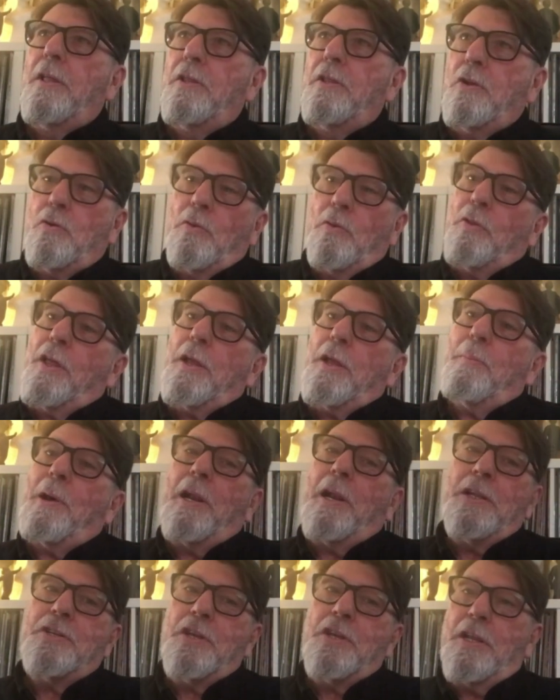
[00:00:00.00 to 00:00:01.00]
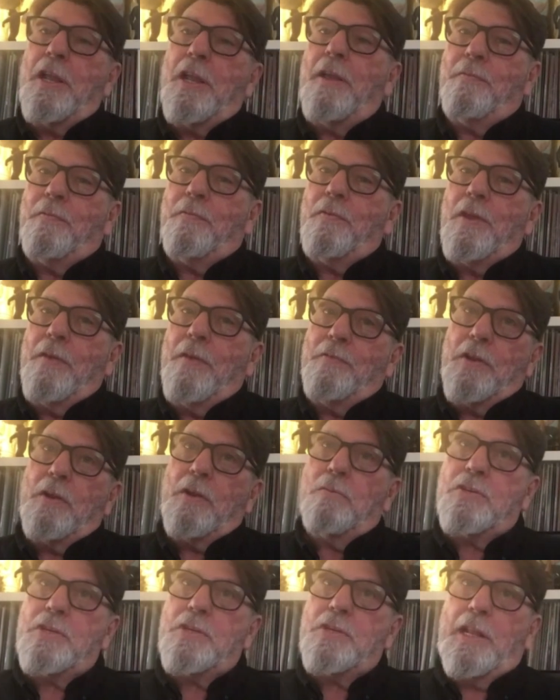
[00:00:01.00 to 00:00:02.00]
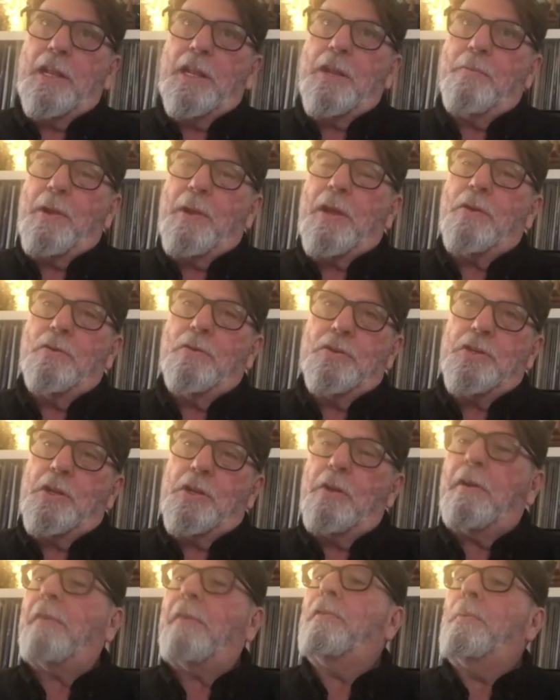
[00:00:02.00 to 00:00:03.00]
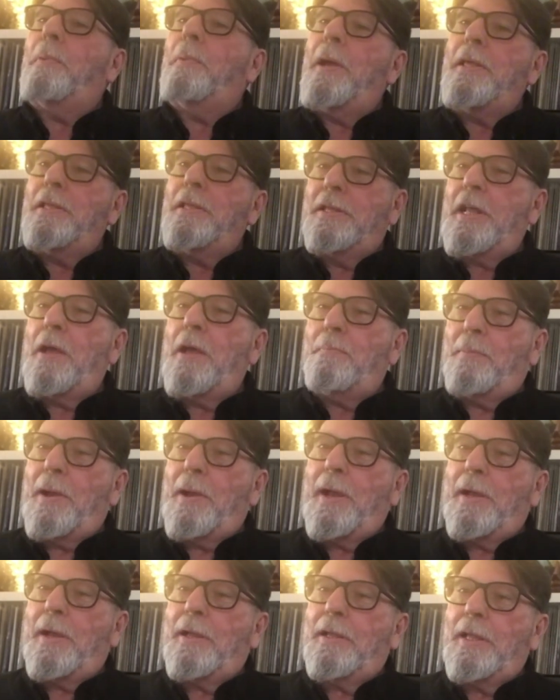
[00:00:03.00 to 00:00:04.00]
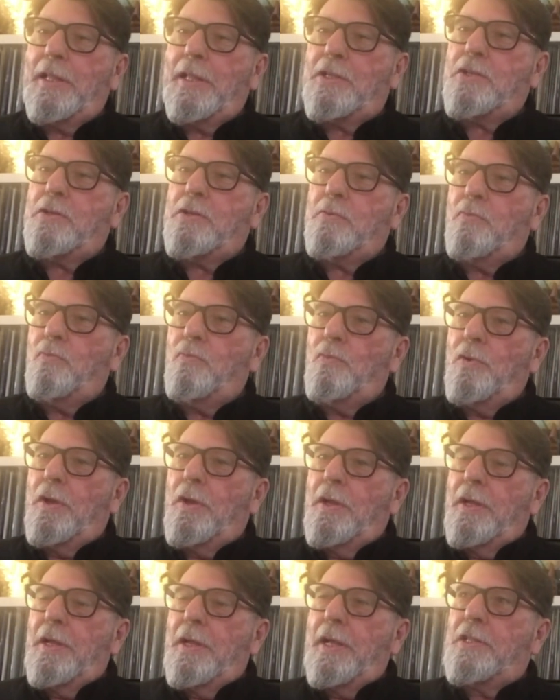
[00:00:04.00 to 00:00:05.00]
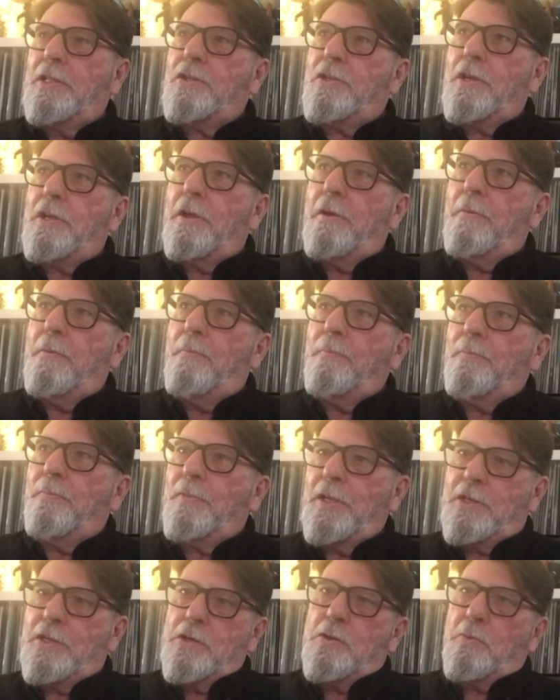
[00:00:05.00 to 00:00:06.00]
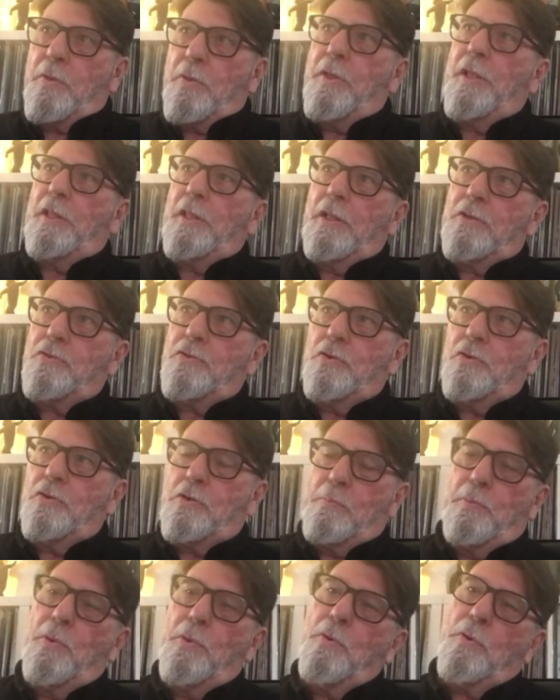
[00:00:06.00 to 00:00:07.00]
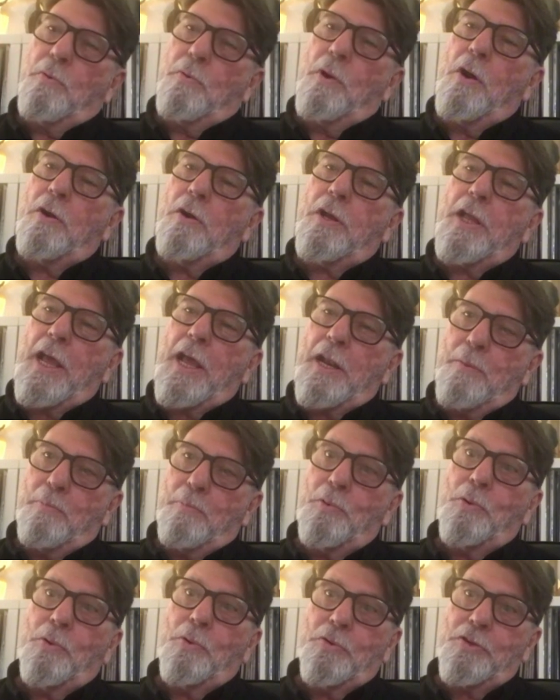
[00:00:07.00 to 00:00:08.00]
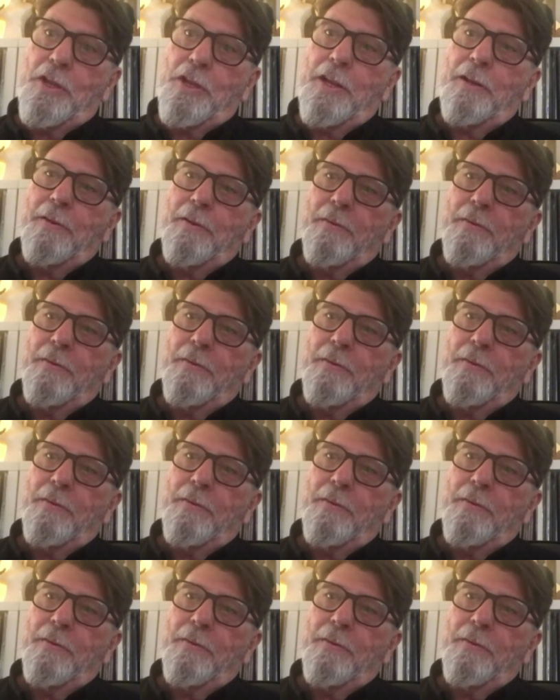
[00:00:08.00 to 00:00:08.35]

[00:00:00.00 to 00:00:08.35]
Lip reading: The good thing about it is if you don't sell any records, you don't have to pay the debt back. It's this is a thing that sort of punk rock kind of brought in.